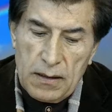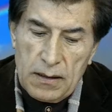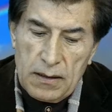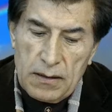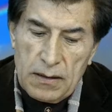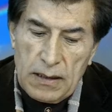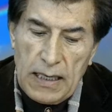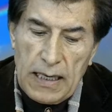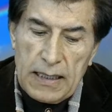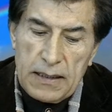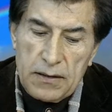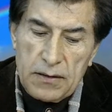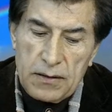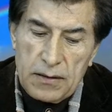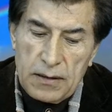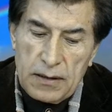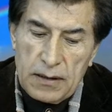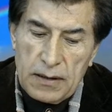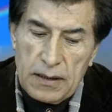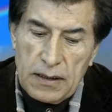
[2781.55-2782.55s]
and
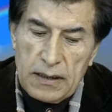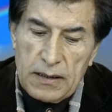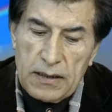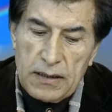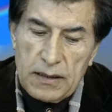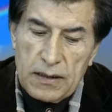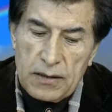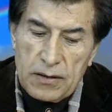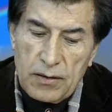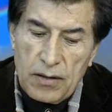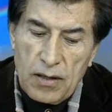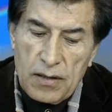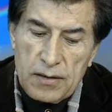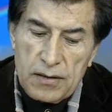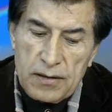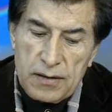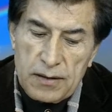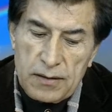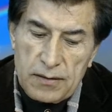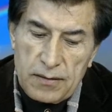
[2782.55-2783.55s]
in the
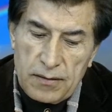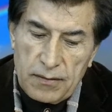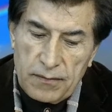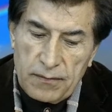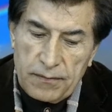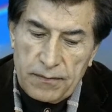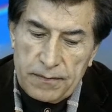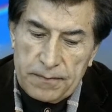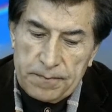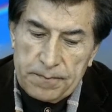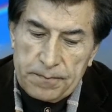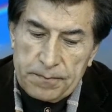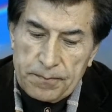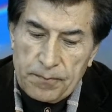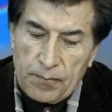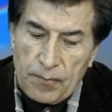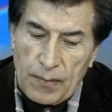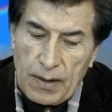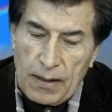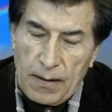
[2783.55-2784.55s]
context of
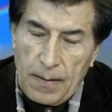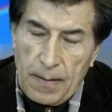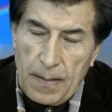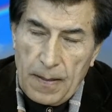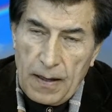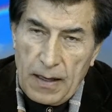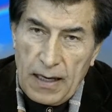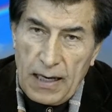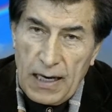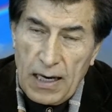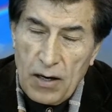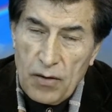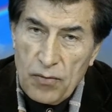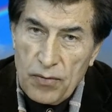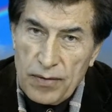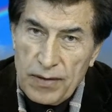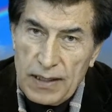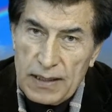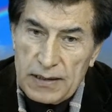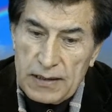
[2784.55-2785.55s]
how
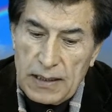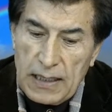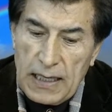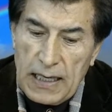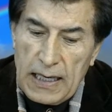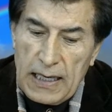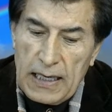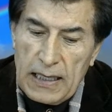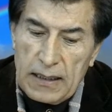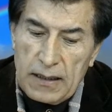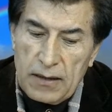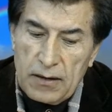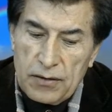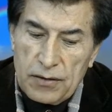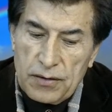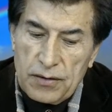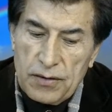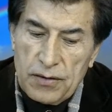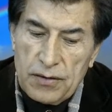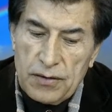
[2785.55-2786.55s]
this had
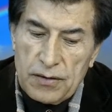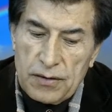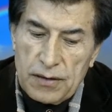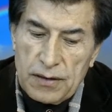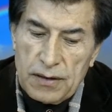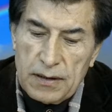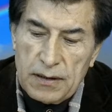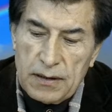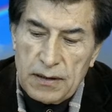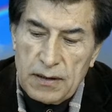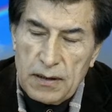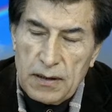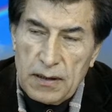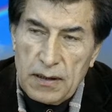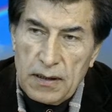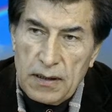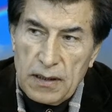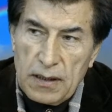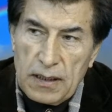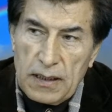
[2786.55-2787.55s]
occurred
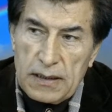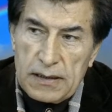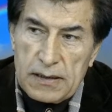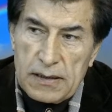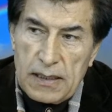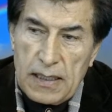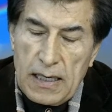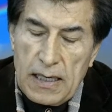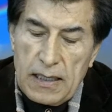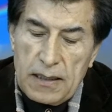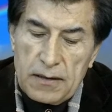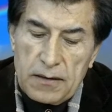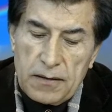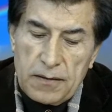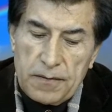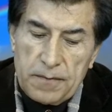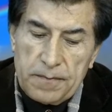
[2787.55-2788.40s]
is that